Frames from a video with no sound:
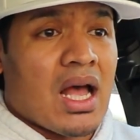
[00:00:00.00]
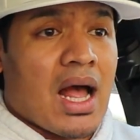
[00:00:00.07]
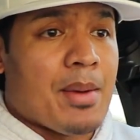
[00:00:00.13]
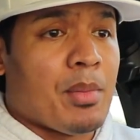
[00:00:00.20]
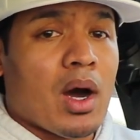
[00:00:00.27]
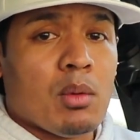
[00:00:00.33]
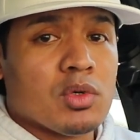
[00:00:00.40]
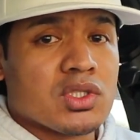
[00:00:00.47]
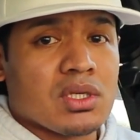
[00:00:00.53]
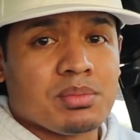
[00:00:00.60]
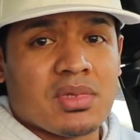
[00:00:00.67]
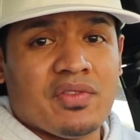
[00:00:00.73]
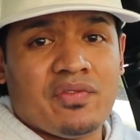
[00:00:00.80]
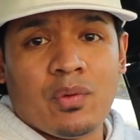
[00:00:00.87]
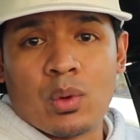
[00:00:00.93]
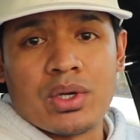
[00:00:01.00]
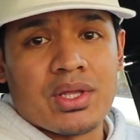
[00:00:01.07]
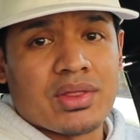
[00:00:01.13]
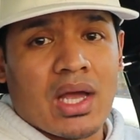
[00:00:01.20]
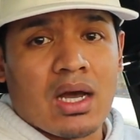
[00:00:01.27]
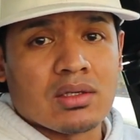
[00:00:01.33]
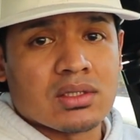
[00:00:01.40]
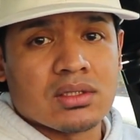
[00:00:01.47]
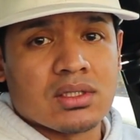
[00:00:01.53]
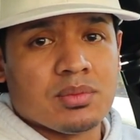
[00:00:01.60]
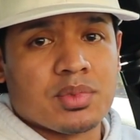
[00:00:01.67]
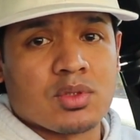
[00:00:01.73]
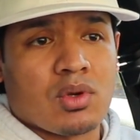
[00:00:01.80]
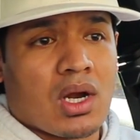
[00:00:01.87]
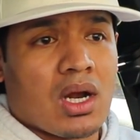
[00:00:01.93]
I'm almost up to 40,000
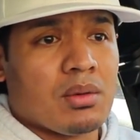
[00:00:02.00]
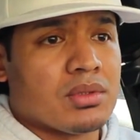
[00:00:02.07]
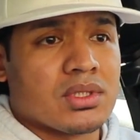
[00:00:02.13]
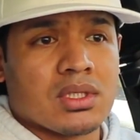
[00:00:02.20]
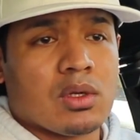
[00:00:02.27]
subscribers